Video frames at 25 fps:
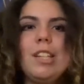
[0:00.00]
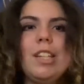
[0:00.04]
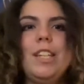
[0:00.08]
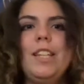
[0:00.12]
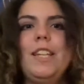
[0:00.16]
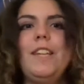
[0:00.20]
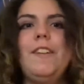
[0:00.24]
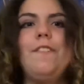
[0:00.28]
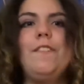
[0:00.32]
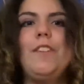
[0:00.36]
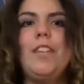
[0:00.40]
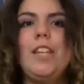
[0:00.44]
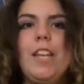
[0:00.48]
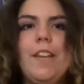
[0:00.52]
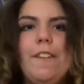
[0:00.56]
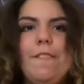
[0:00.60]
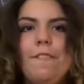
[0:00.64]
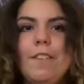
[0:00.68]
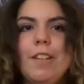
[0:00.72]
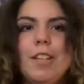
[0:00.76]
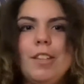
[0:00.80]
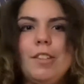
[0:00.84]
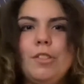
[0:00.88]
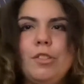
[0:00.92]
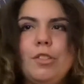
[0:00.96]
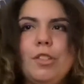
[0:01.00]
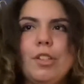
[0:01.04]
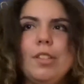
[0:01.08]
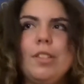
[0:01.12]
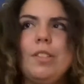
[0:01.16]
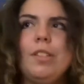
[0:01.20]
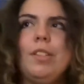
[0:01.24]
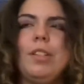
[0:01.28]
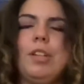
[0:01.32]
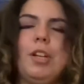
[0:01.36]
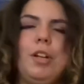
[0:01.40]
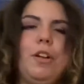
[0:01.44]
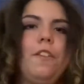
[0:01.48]
Even if it's
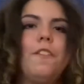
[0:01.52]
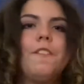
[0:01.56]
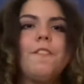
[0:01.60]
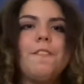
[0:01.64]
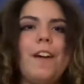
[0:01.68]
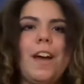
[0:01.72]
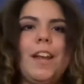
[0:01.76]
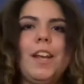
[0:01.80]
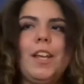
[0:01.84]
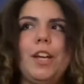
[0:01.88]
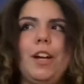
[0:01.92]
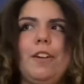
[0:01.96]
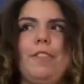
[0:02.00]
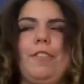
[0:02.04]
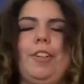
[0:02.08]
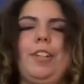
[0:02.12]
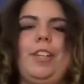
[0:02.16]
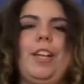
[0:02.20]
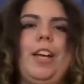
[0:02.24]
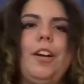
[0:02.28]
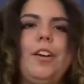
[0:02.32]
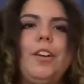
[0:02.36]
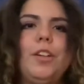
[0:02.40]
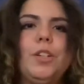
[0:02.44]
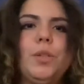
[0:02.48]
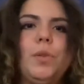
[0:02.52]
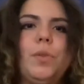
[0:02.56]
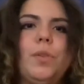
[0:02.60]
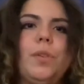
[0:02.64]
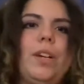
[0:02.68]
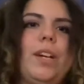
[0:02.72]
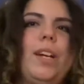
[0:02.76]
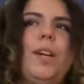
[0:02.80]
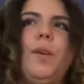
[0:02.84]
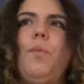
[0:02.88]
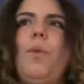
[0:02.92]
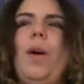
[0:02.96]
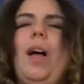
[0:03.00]
just, fighting over
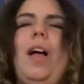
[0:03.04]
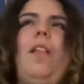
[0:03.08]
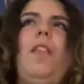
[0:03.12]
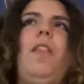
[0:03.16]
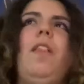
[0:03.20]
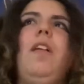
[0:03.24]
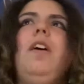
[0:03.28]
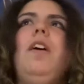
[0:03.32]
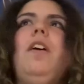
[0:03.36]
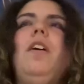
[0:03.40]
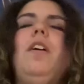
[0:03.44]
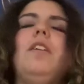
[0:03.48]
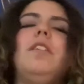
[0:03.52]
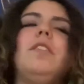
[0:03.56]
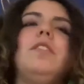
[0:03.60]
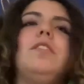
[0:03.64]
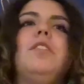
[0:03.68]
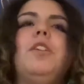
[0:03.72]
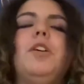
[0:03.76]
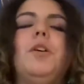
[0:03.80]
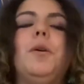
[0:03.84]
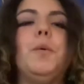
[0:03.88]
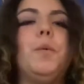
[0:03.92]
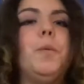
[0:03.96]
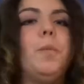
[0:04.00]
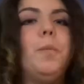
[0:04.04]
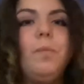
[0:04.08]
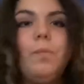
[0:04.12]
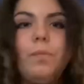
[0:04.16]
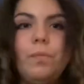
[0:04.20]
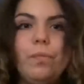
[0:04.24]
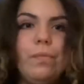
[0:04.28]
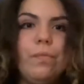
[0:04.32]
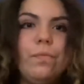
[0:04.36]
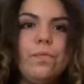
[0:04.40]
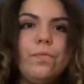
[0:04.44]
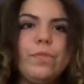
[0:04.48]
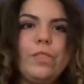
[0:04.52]
territory, well,
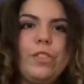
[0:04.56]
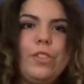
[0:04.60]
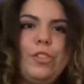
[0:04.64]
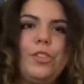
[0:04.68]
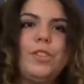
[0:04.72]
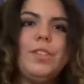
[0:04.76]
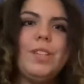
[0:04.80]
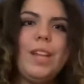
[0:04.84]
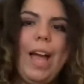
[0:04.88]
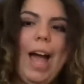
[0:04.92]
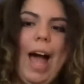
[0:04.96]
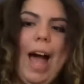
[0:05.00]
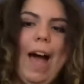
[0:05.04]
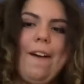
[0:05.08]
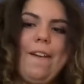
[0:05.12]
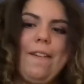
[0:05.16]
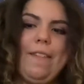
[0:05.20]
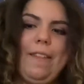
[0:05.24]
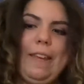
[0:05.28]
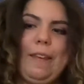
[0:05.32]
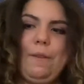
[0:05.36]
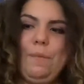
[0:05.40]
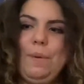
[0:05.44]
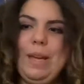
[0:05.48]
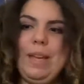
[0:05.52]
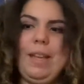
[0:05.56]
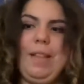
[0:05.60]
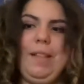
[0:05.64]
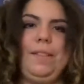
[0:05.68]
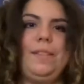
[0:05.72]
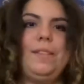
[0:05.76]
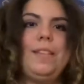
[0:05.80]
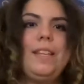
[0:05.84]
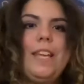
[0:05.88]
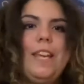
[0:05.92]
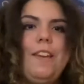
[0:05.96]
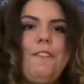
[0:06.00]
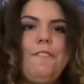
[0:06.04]
just like we can
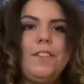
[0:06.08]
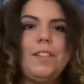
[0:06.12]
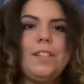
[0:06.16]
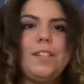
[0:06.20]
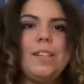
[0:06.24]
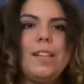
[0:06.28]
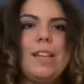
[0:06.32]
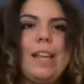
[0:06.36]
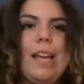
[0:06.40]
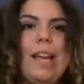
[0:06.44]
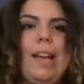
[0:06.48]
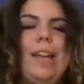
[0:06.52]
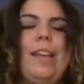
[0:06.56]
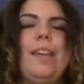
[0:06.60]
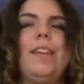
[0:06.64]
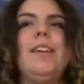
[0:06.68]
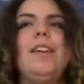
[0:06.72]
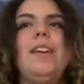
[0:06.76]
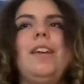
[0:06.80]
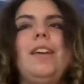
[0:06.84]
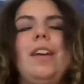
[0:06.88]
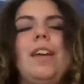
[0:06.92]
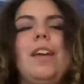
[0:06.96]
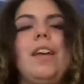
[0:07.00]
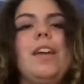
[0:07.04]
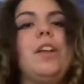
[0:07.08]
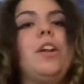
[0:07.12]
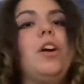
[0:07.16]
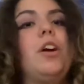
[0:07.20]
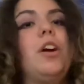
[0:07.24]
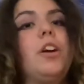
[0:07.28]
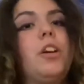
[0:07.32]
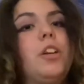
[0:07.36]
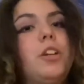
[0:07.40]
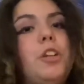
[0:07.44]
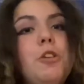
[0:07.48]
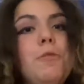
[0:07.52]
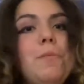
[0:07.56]
see even today in
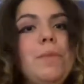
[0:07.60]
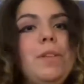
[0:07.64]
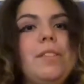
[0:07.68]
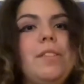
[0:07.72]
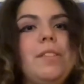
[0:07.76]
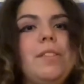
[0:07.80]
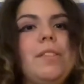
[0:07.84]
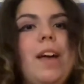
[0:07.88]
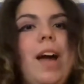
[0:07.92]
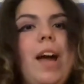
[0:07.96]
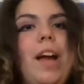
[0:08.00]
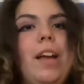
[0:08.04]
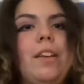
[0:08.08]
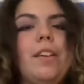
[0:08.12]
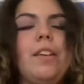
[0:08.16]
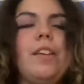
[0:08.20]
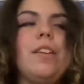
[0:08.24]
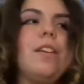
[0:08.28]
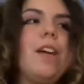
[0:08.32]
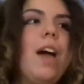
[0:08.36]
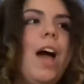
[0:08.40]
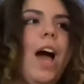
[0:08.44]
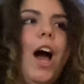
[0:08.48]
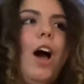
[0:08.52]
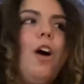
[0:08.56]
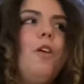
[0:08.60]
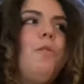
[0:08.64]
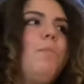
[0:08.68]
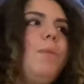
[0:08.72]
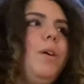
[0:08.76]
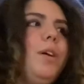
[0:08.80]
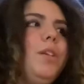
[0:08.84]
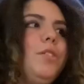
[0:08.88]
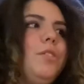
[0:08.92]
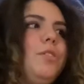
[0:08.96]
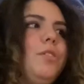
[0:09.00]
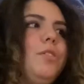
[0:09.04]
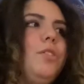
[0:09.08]
our human society how
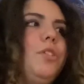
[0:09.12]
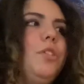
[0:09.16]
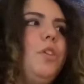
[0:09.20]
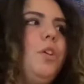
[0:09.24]
much,